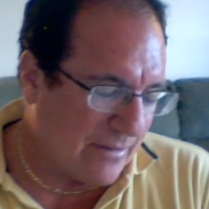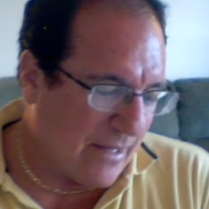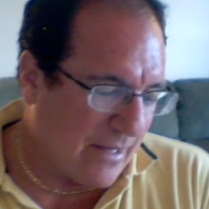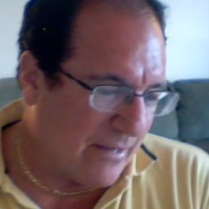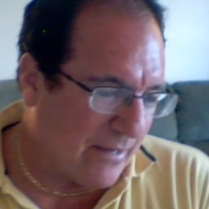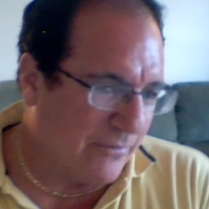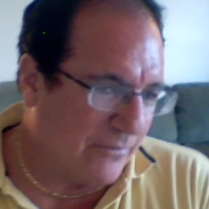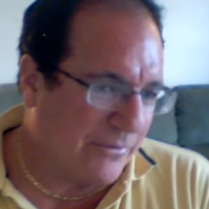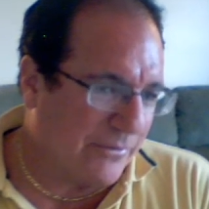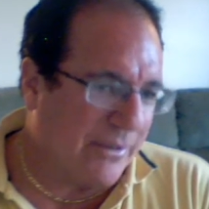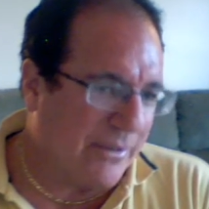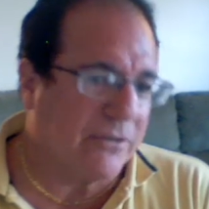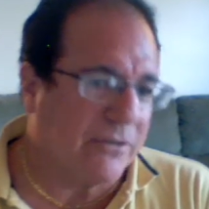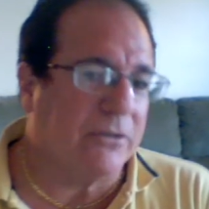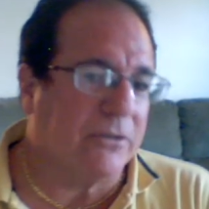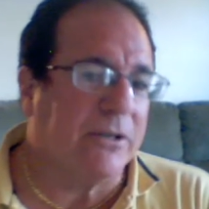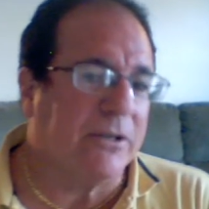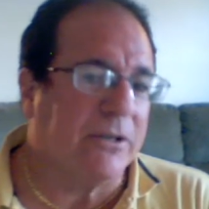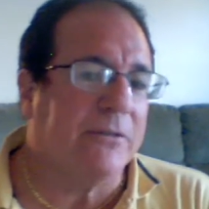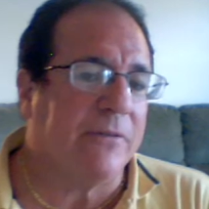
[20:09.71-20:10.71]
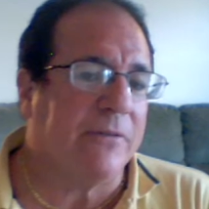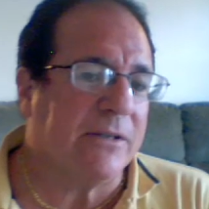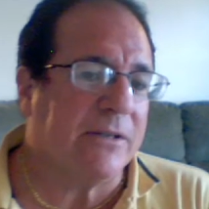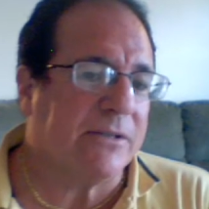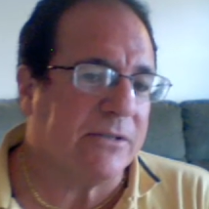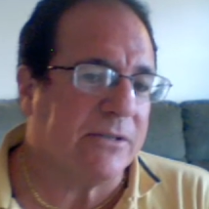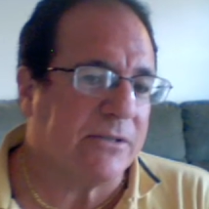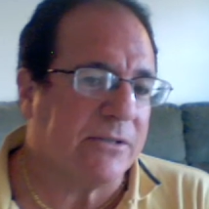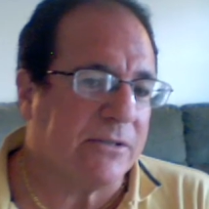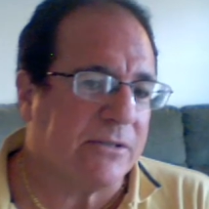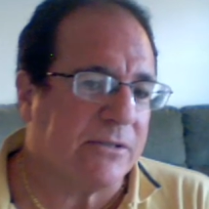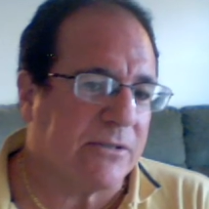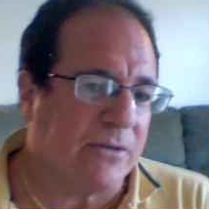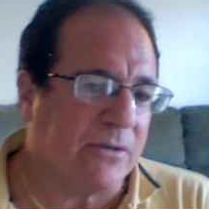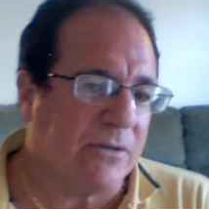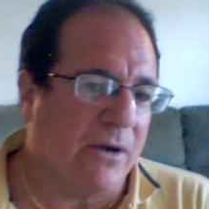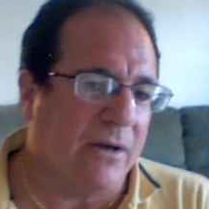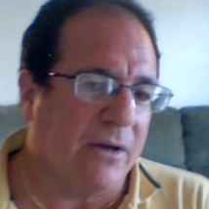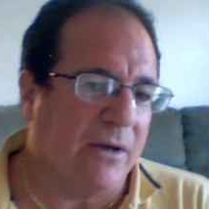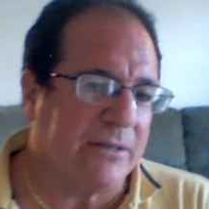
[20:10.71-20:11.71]
I don't think their defense is as
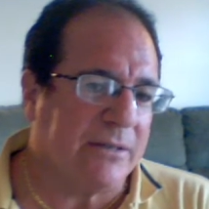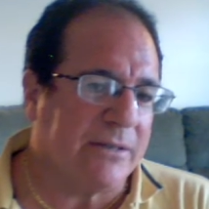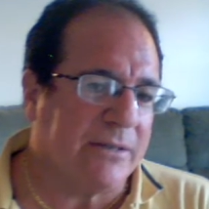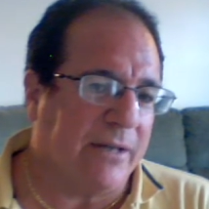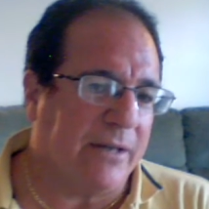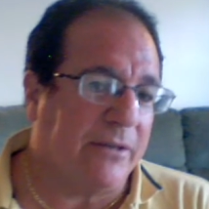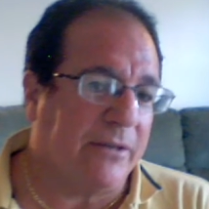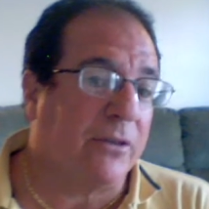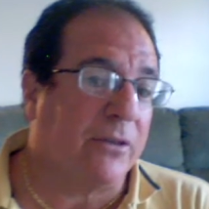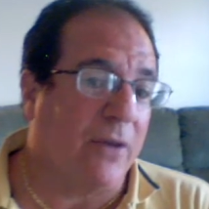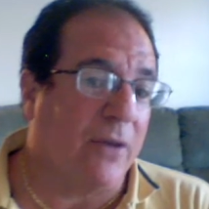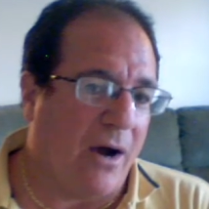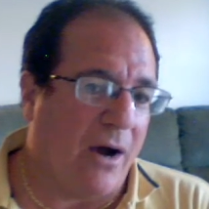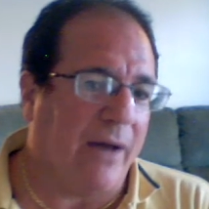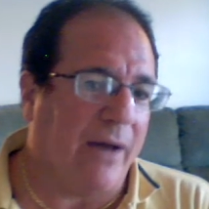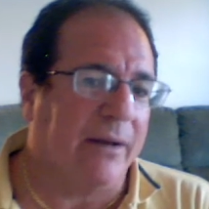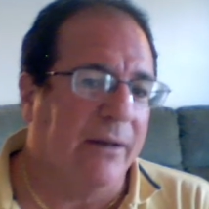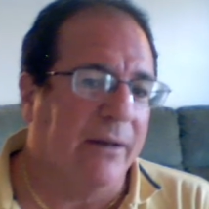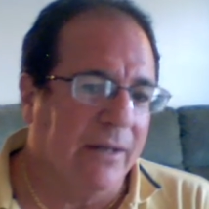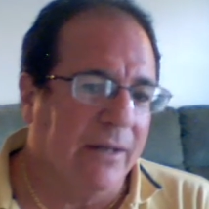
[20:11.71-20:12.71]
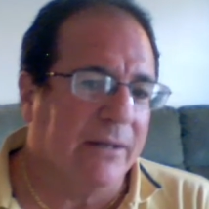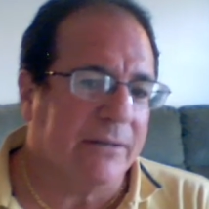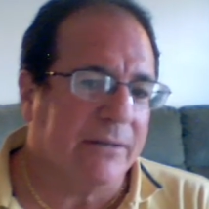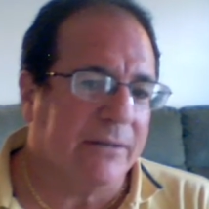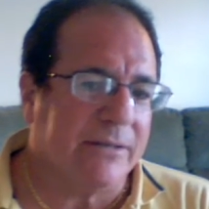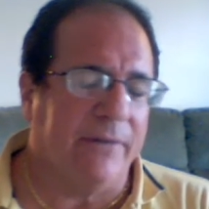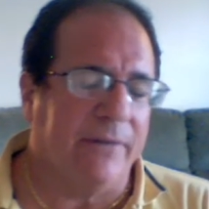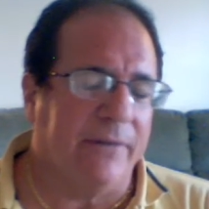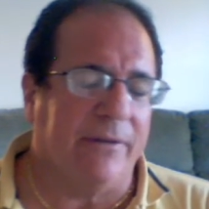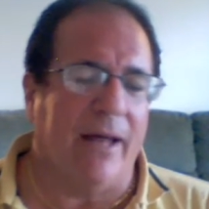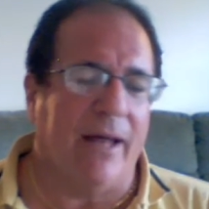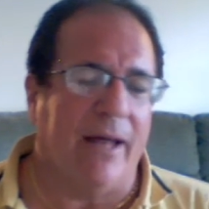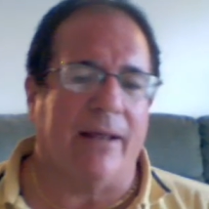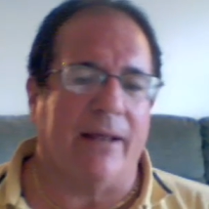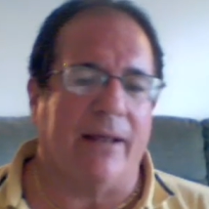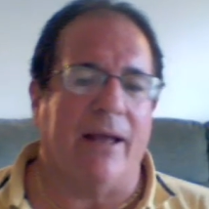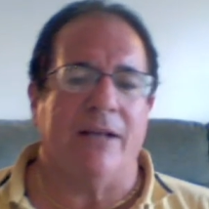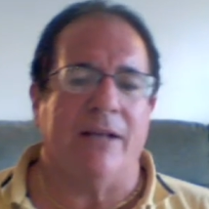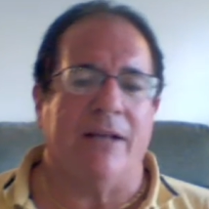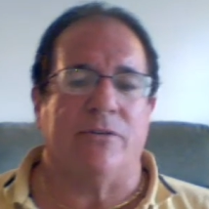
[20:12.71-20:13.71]
strong as I thought because they have a lot of
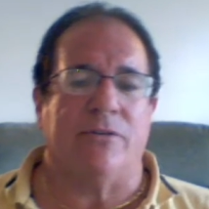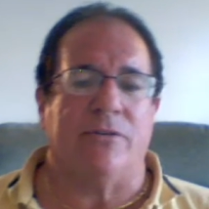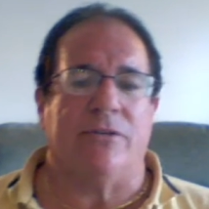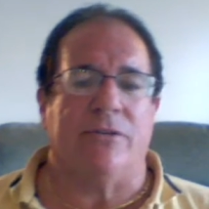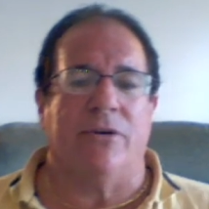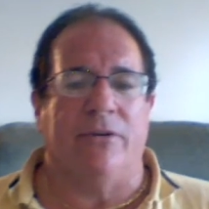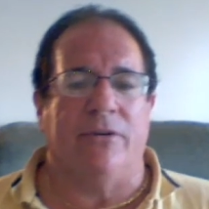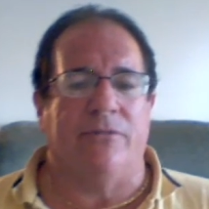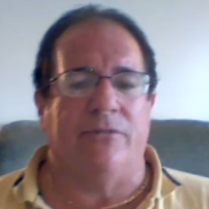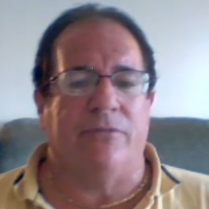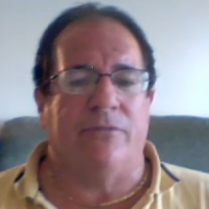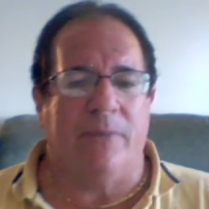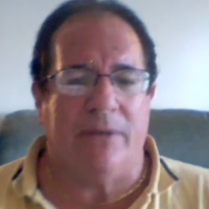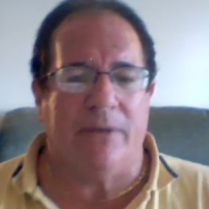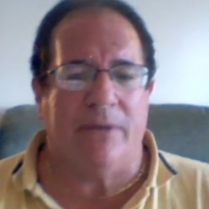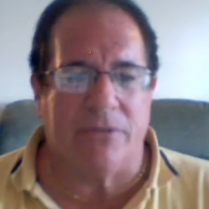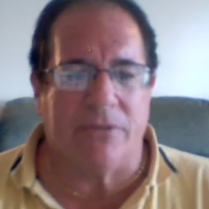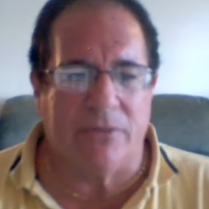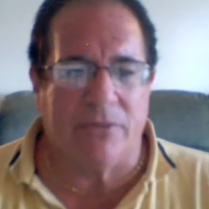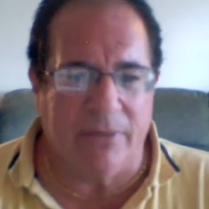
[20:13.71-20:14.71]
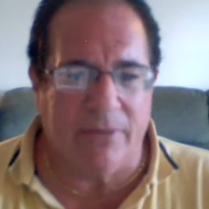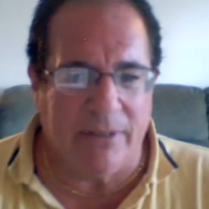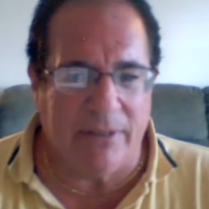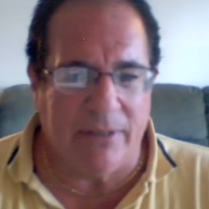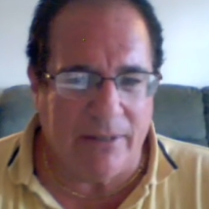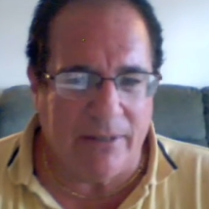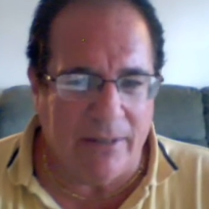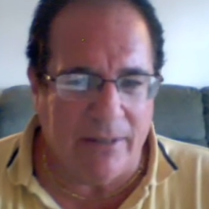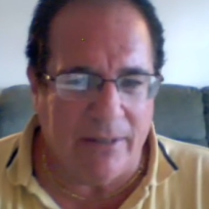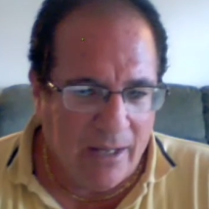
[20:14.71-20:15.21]
guys returning from injury.